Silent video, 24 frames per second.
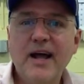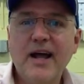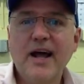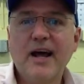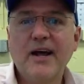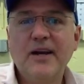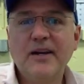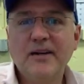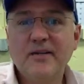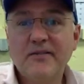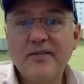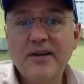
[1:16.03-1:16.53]

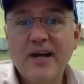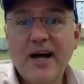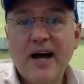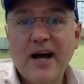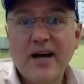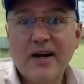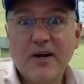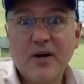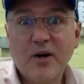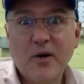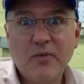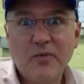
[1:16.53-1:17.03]
and if
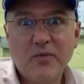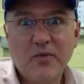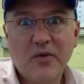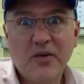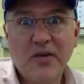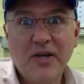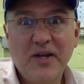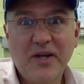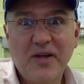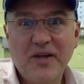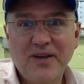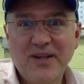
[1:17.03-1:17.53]
not,
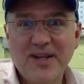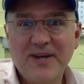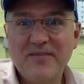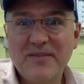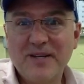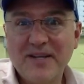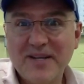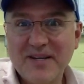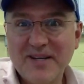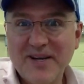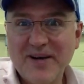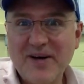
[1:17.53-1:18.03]
hopefully you'll let
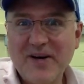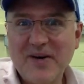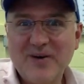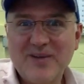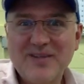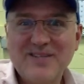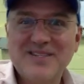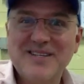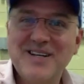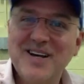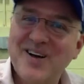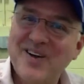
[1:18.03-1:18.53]
me
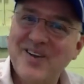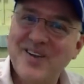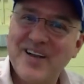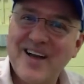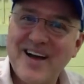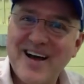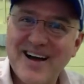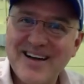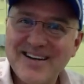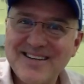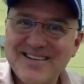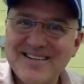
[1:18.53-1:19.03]
know so
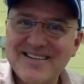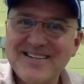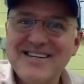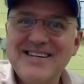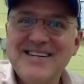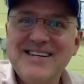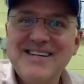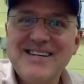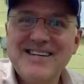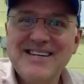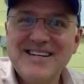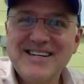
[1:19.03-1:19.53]
that
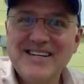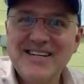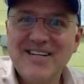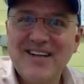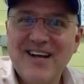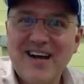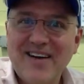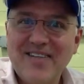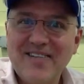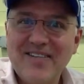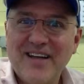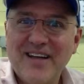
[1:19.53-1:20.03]
you
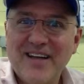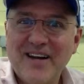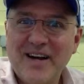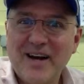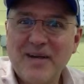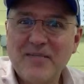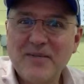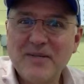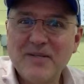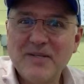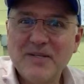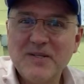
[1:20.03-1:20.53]
have that
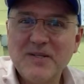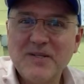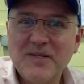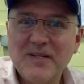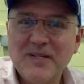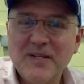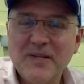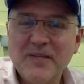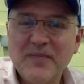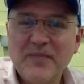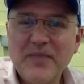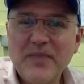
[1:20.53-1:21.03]

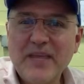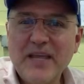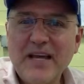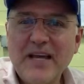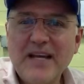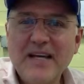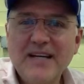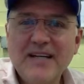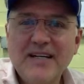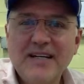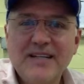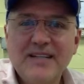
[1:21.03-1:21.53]
opportunity.
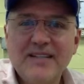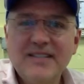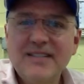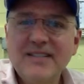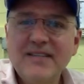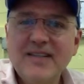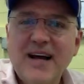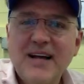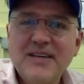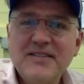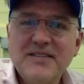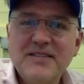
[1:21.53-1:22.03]
This
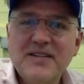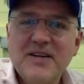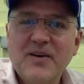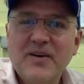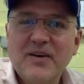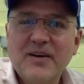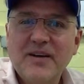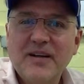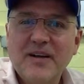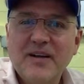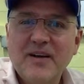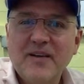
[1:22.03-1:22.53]
class is
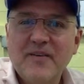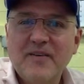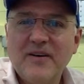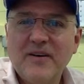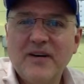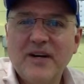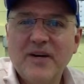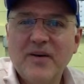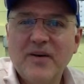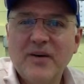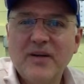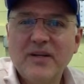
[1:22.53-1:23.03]
going to go
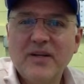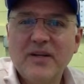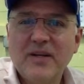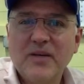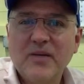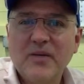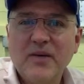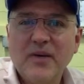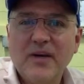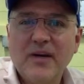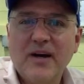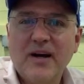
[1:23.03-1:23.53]
very
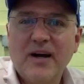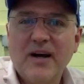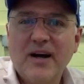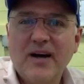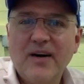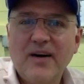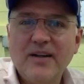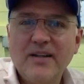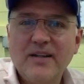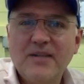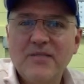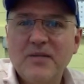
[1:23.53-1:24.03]
quickly. We
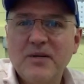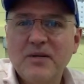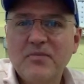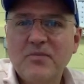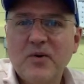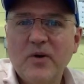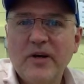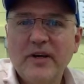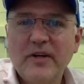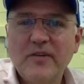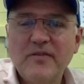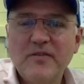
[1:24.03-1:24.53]
are at the
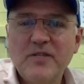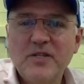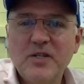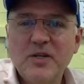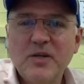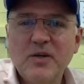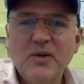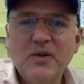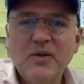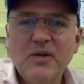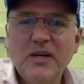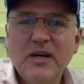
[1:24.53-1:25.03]
midpoint of
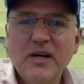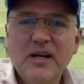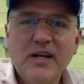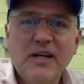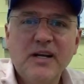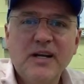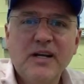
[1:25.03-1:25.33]
June.